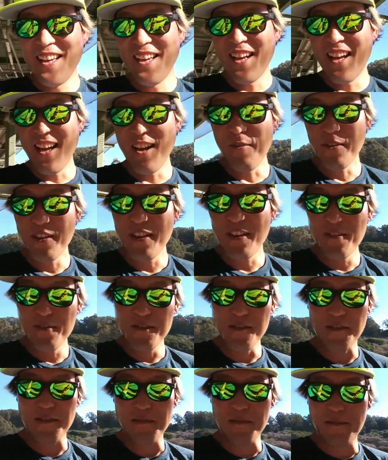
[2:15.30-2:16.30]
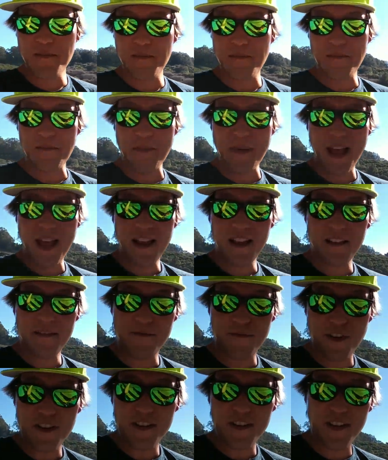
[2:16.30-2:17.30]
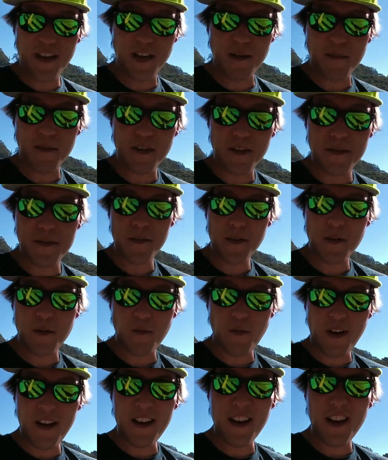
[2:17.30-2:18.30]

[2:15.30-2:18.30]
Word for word: uh, we're gonna use a back front camera, wide